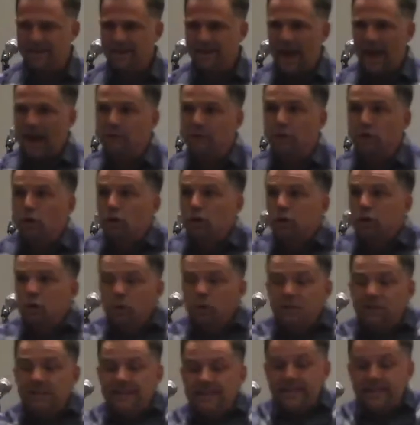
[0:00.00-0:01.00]
After
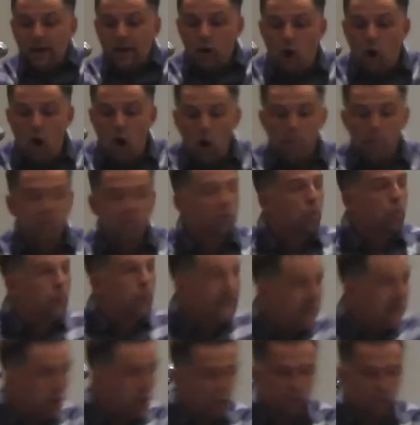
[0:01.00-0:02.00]
losing their homes,
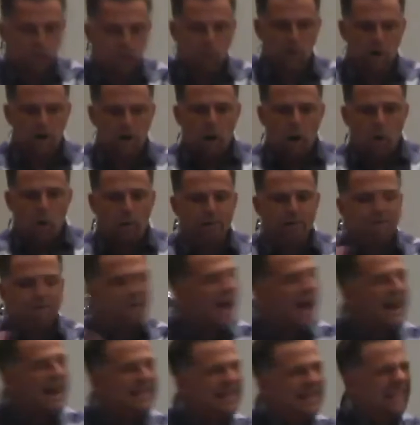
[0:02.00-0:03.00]
widows were, were
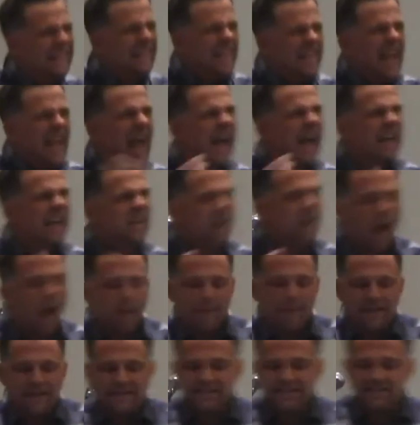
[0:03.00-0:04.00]
finding the
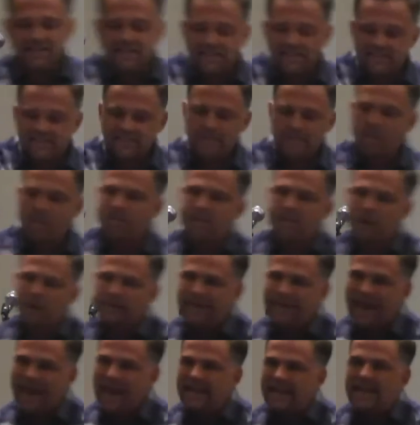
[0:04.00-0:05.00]
economic system of their
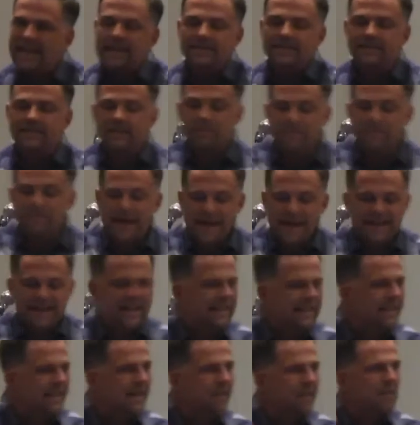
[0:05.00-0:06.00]
day
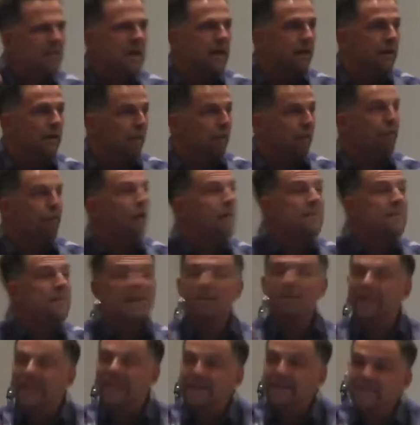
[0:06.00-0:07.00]
demanding them from
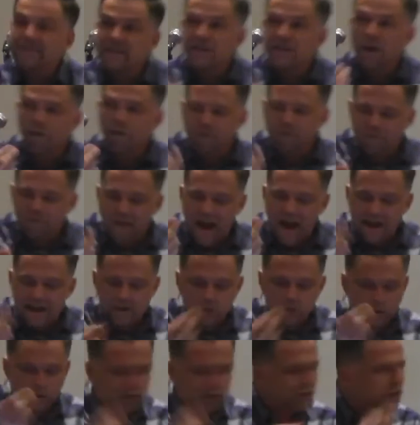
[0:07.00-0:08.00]
them even their
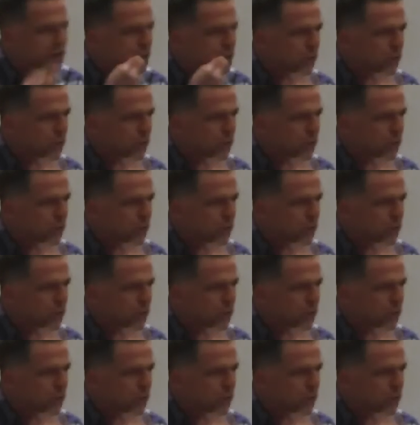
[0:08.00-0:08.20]
final two